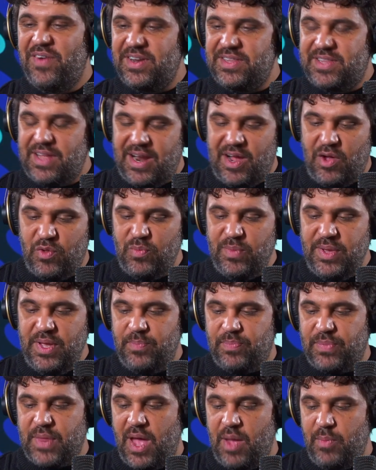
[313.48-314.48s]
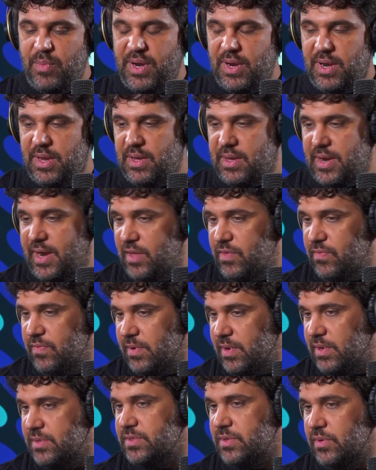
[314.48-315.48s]
world around me. I'm really
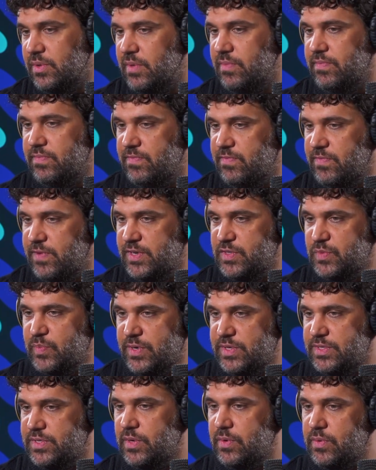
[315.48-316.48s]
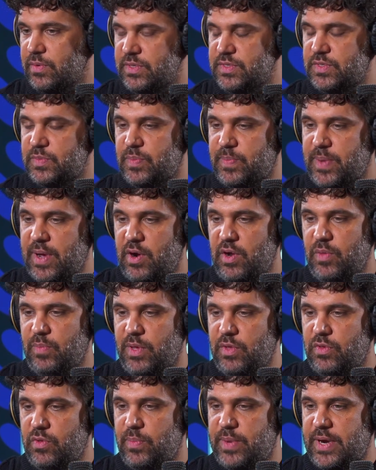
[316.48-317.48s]
grateful. So the first person who inspired
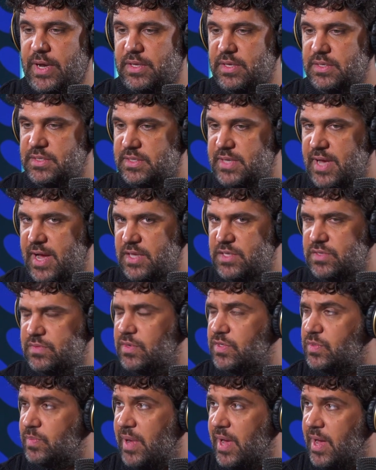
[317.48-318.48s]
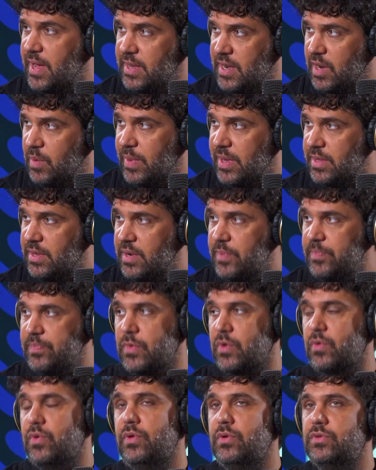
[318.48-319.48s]
me to practice science was my grandmother,
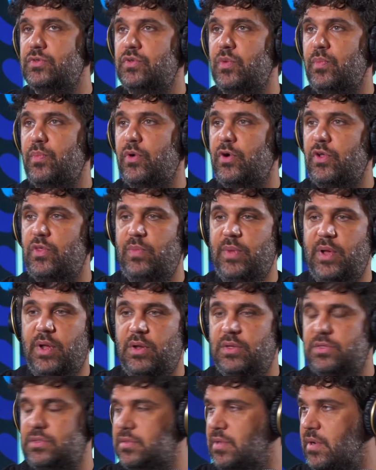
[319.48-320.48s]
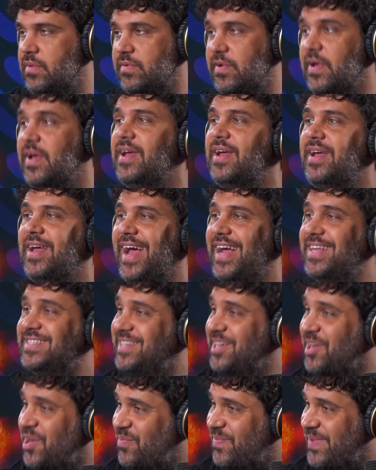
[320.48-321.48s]
who used to bought me lots of
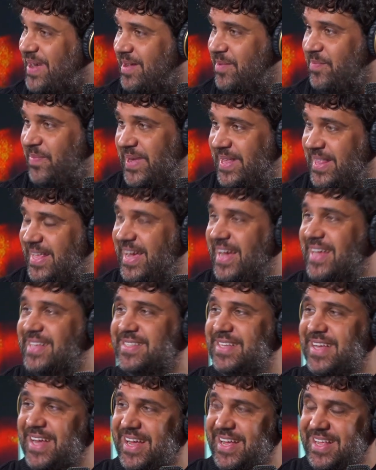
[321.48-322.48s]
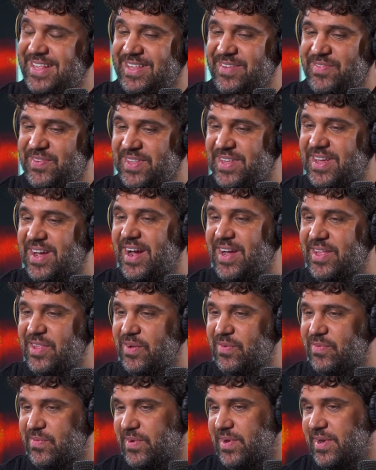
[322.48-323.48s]
encyclopedias and different
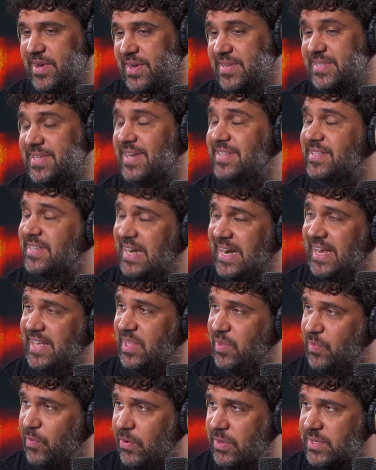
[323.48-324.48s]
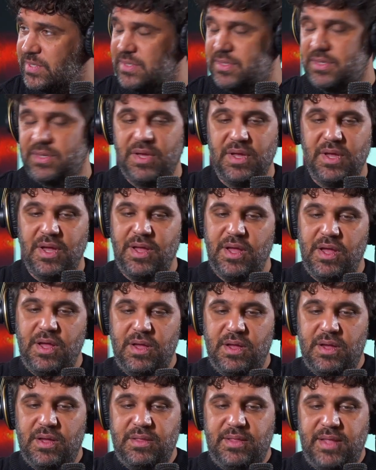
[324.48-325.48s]
kind of science-related books
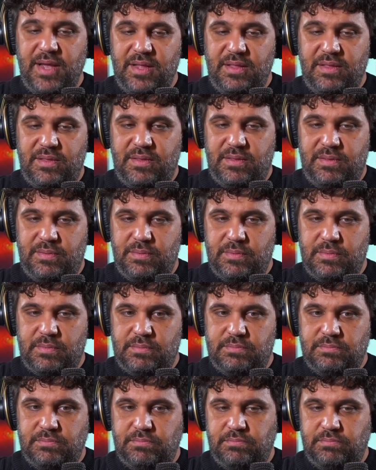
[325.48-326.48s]
that